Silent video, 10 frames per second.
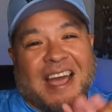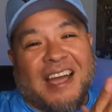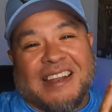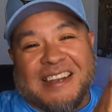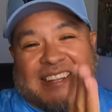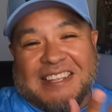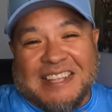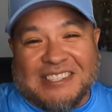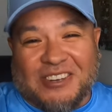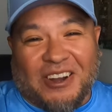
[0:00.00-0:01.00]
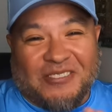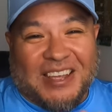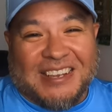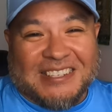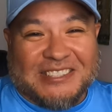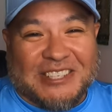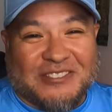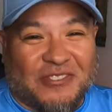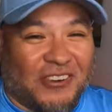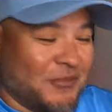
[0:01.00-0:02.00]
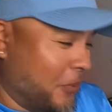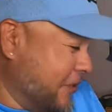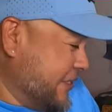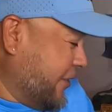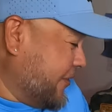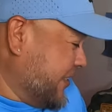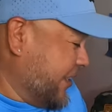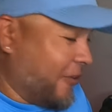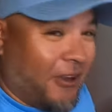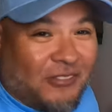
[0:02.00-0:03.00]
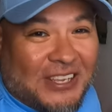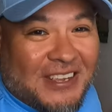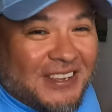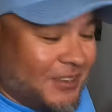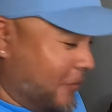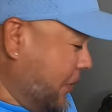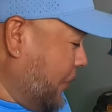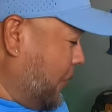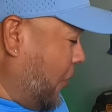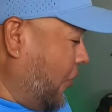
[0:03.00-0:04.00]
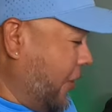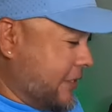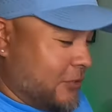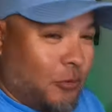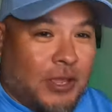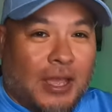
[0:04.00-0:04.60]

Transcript: I need to clean that dry bag. It's it's pretty salty and grimy. But um, all right, so we